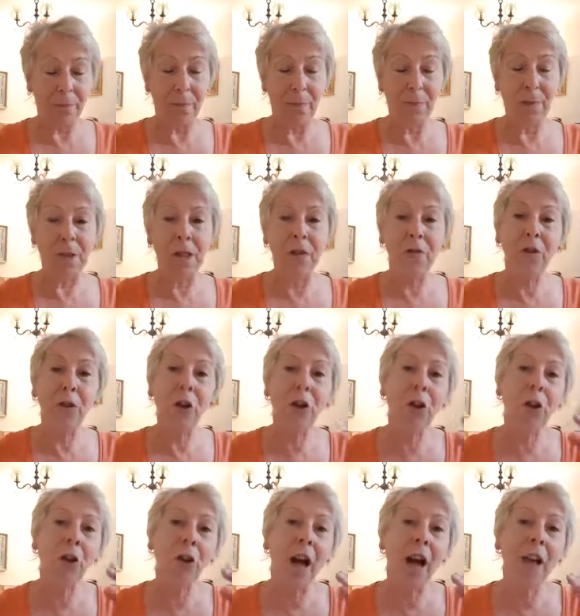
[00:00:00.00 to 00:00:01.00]
But if
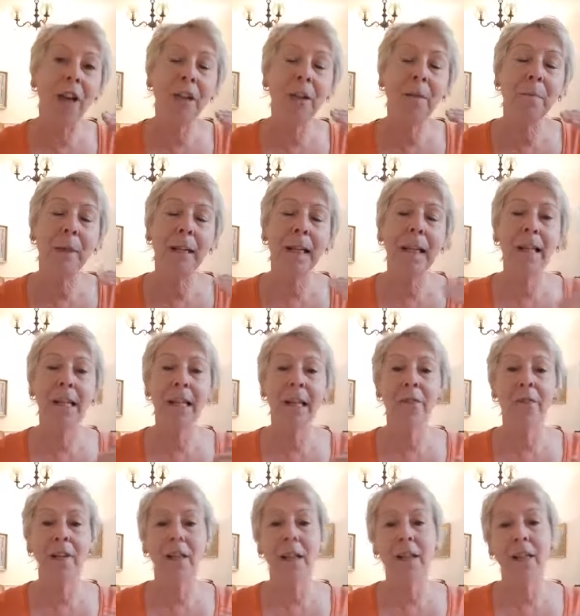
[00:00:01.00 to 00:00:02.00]
you under, begin to
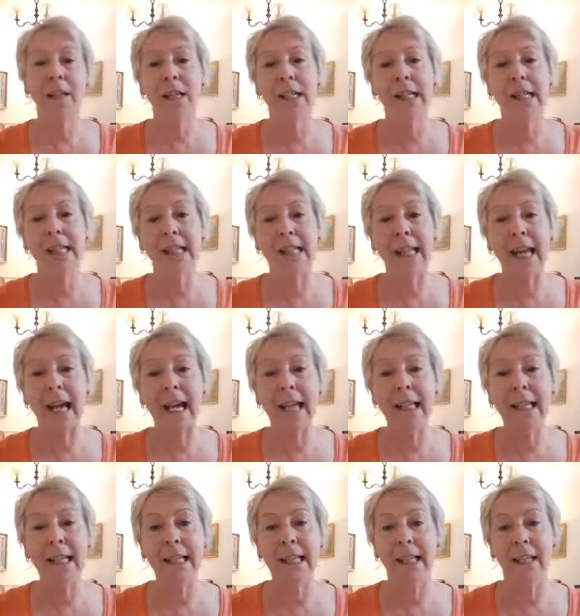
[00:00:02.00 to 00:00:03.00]
have an
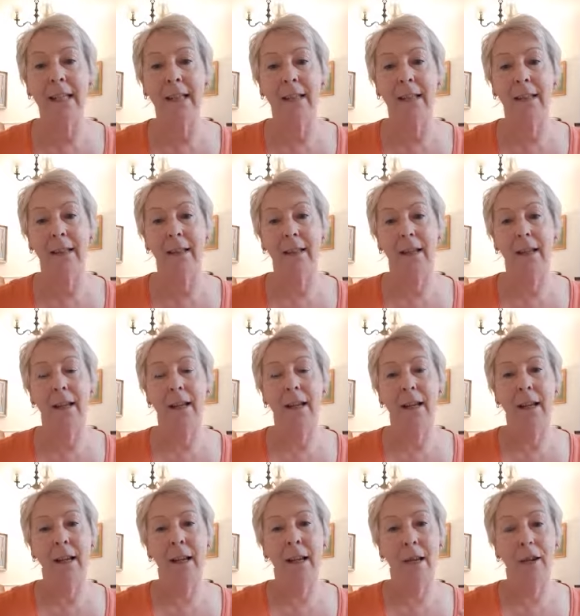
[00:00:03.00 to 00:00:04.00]
understanding
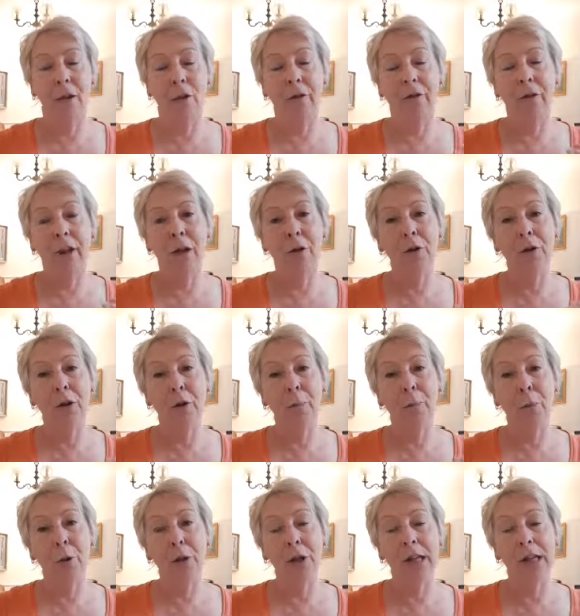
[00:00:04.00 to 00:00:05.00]
of how your
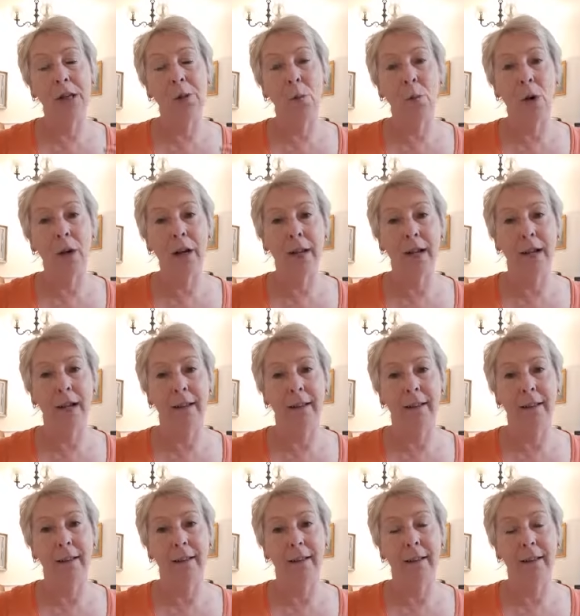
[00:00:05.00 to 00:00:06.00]
body's working,